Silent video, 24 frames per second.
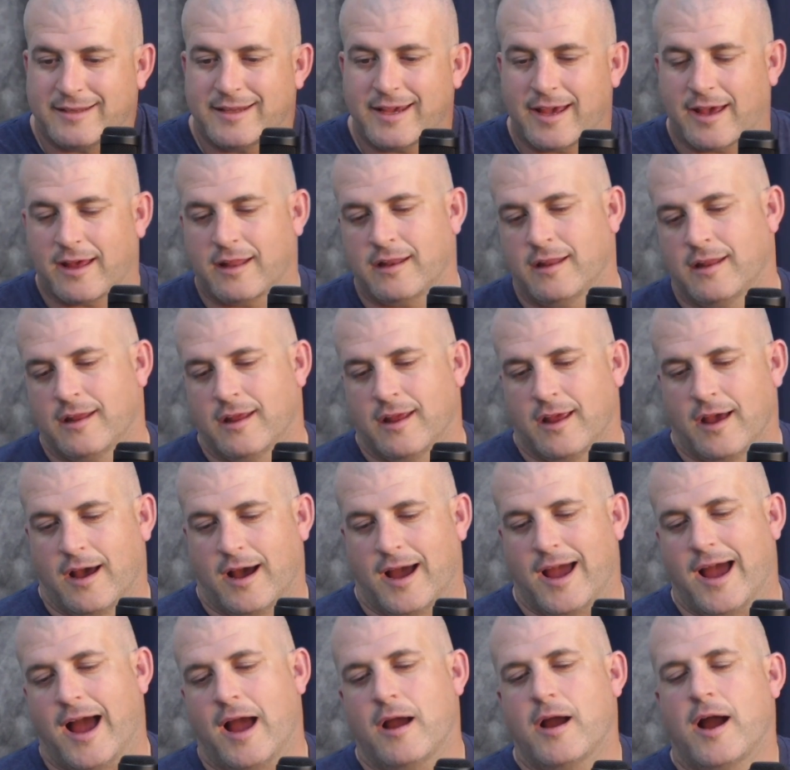yet
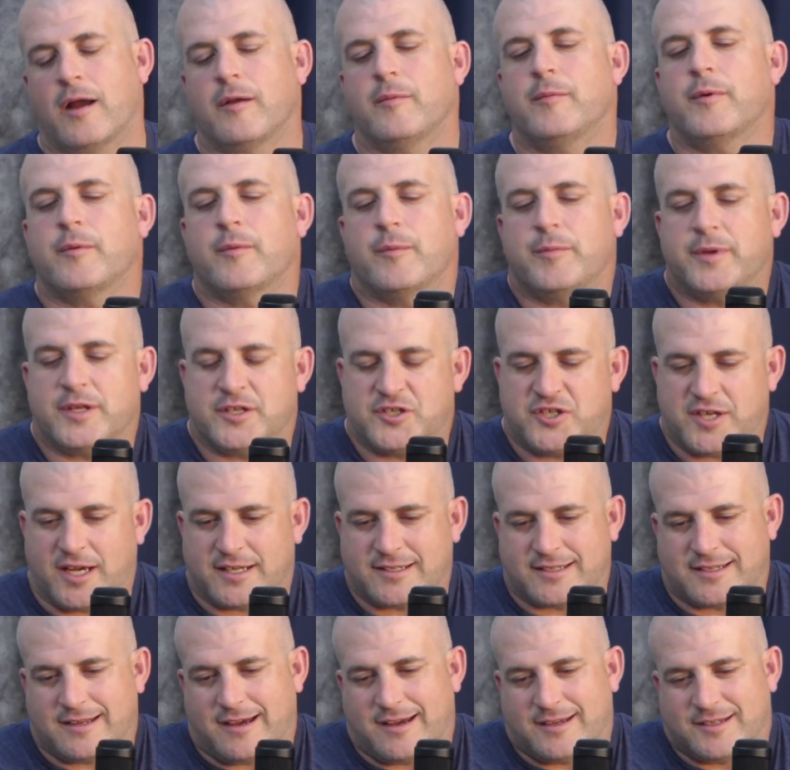I, I remember being
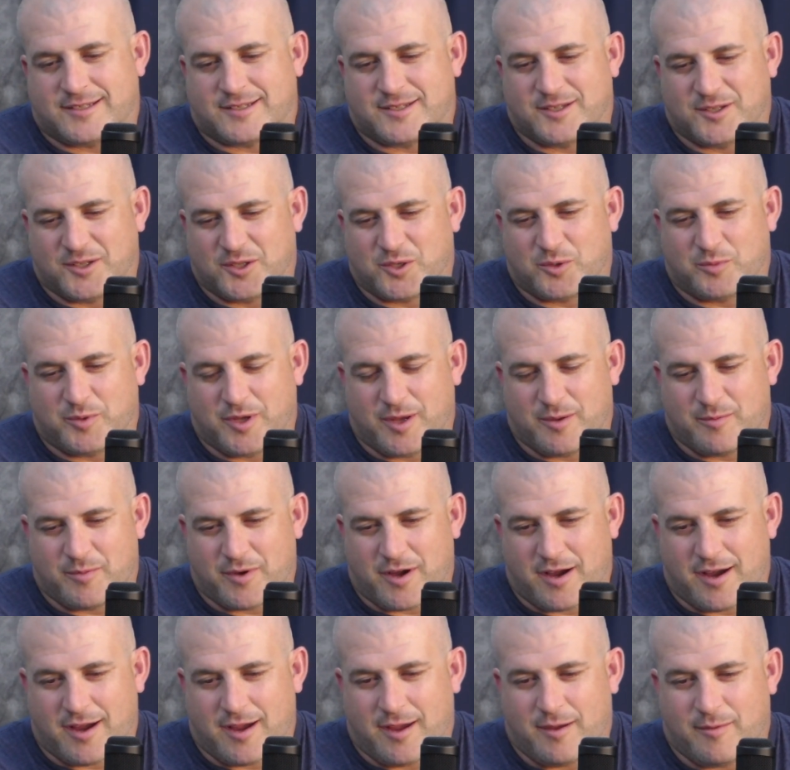chastised a little bit
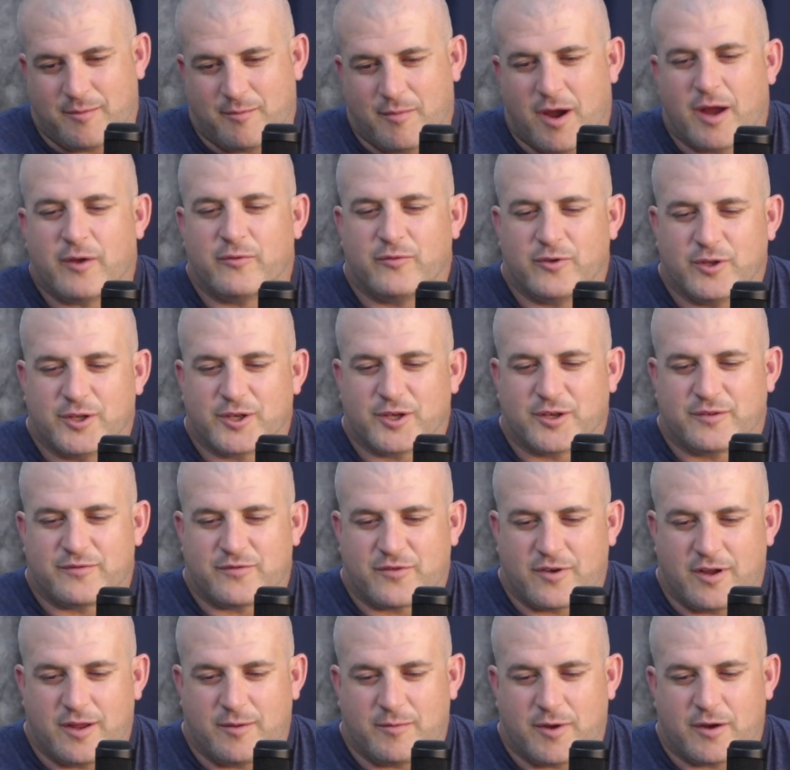by my really good
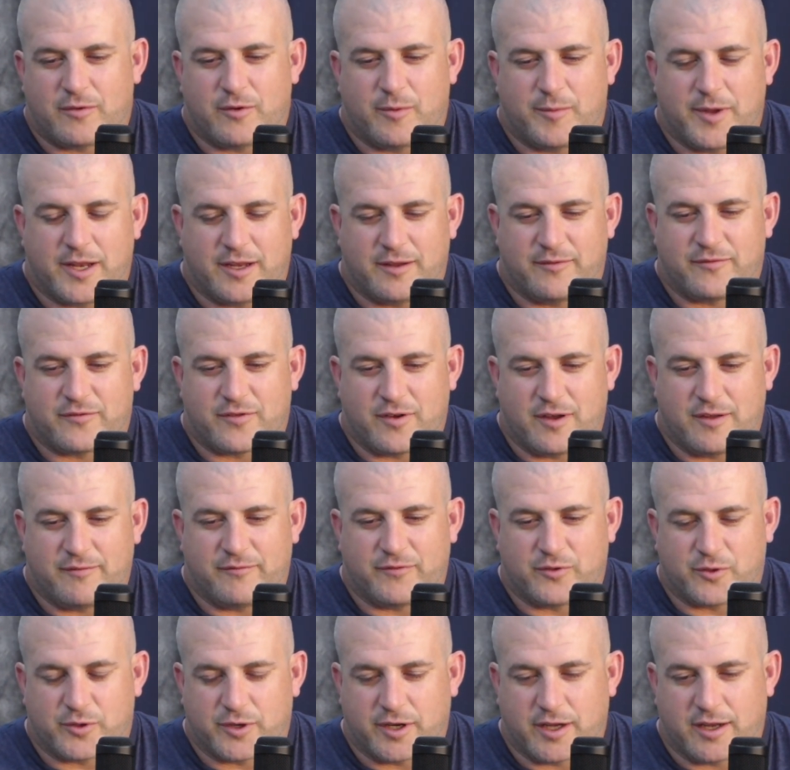friend, my Romanian friend
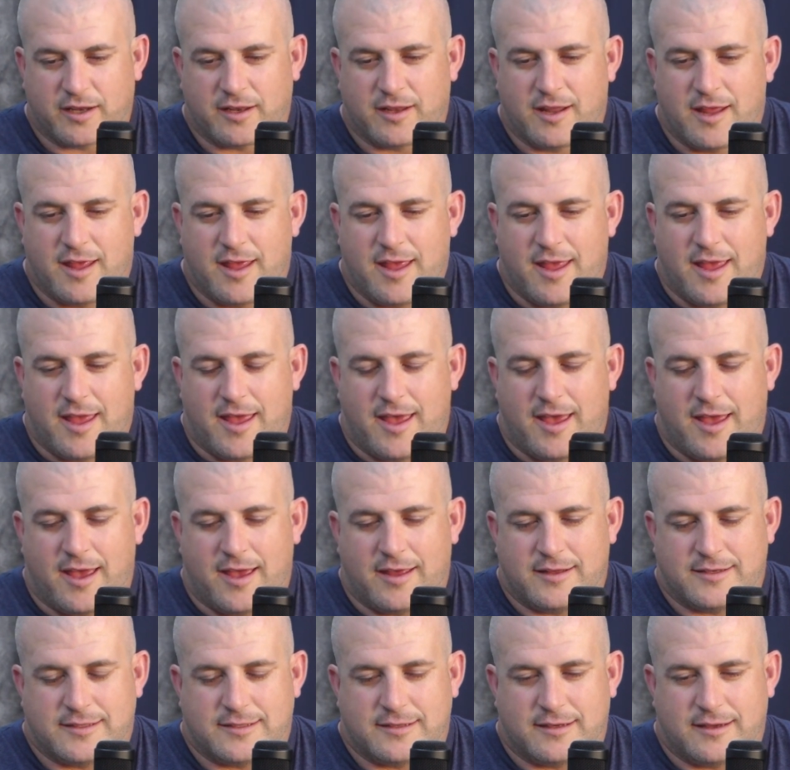Florin,
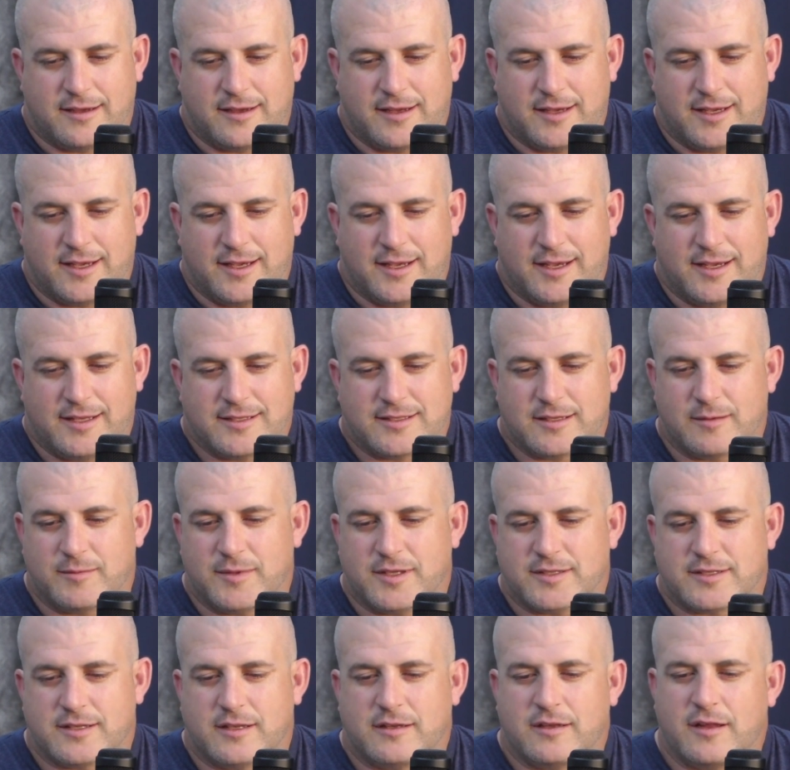and uh, he, he told me,
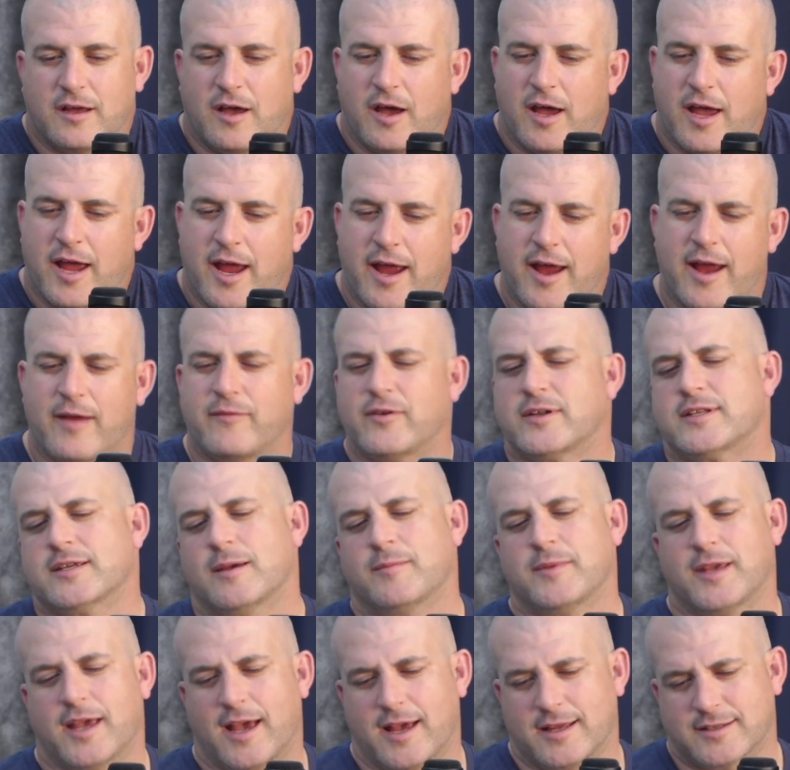he said, every
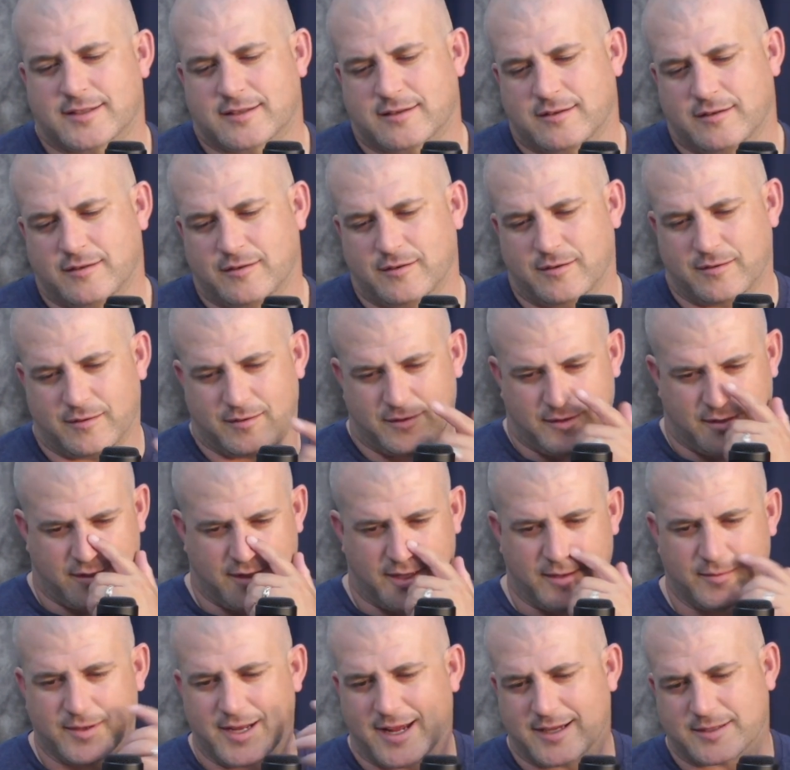time he asked you,
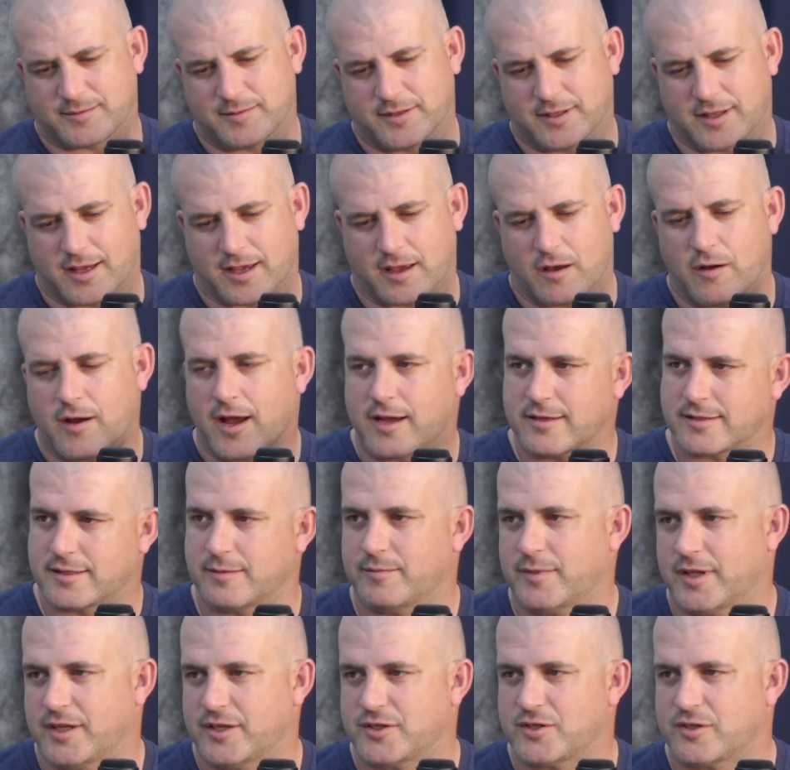he would ask me like, "Oh, how's the
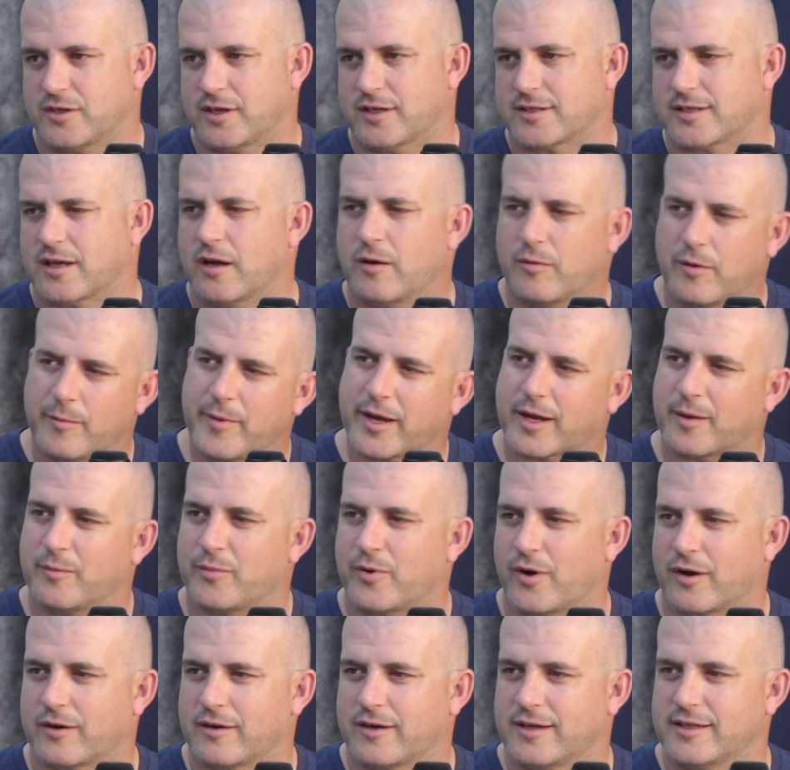ministry?" I said, "Oh, we're making
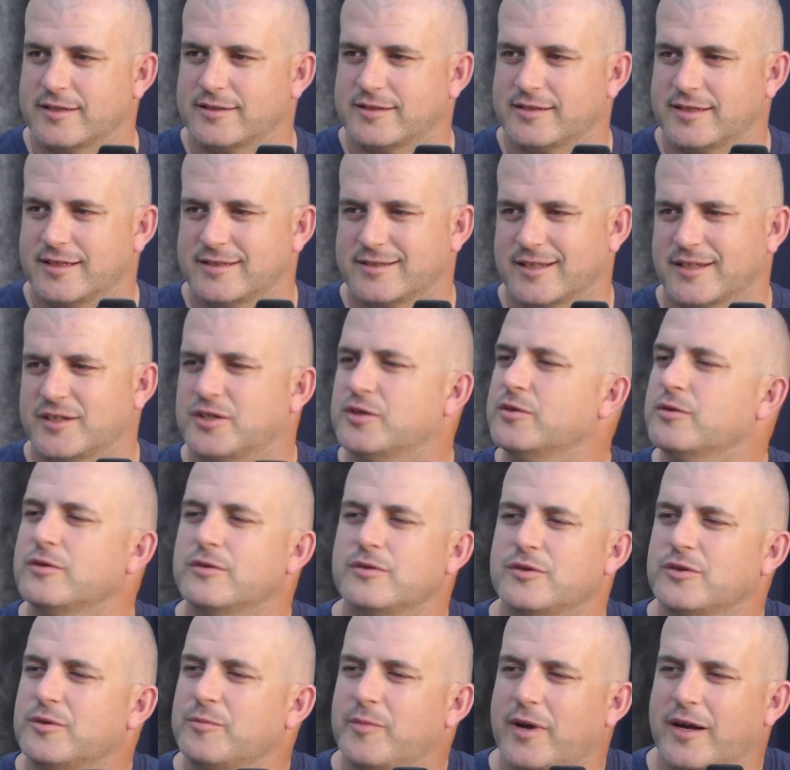progress." He's like, "You,
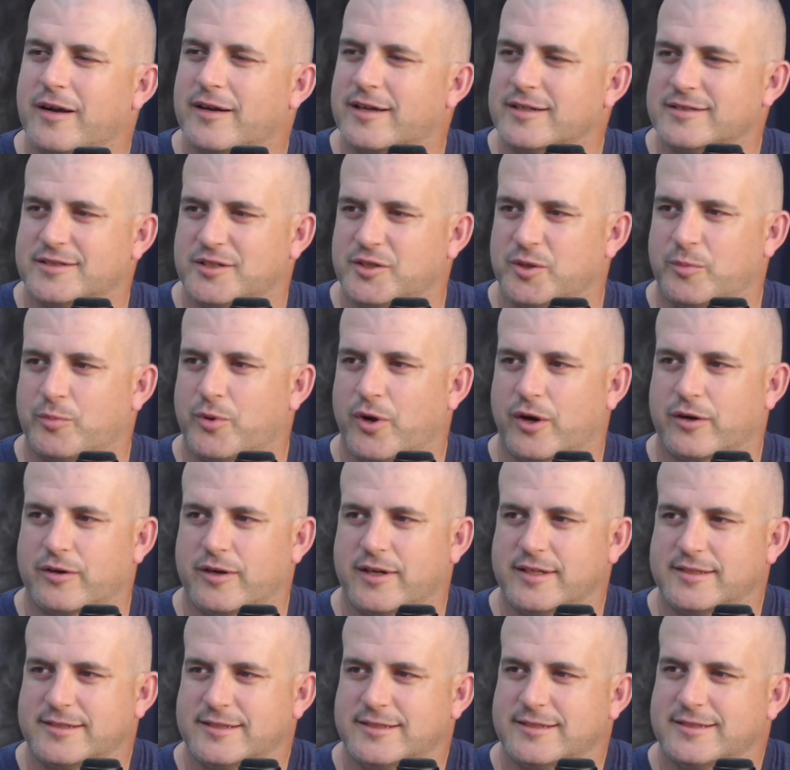you Americans and your
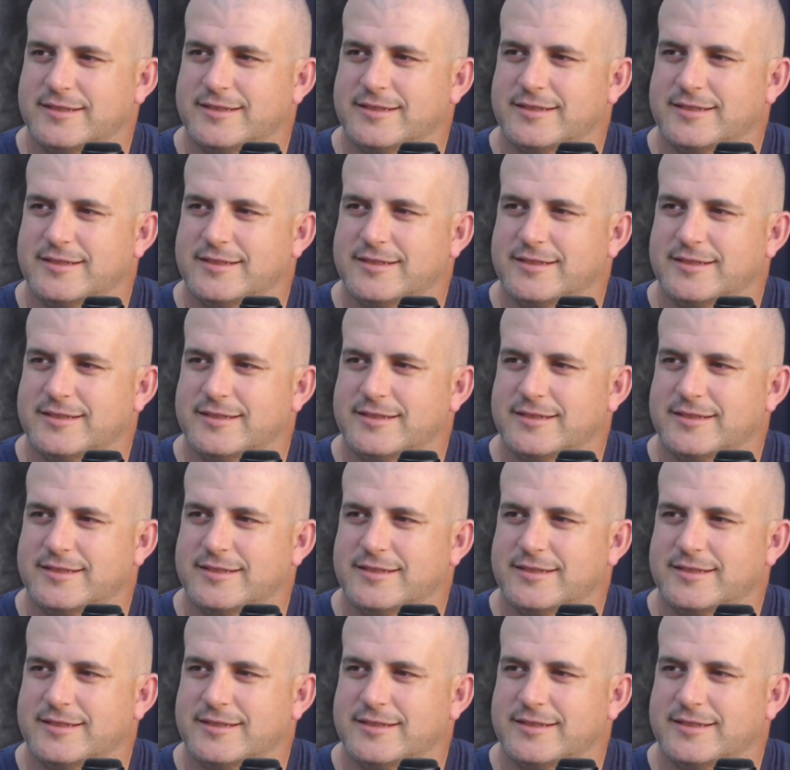progress."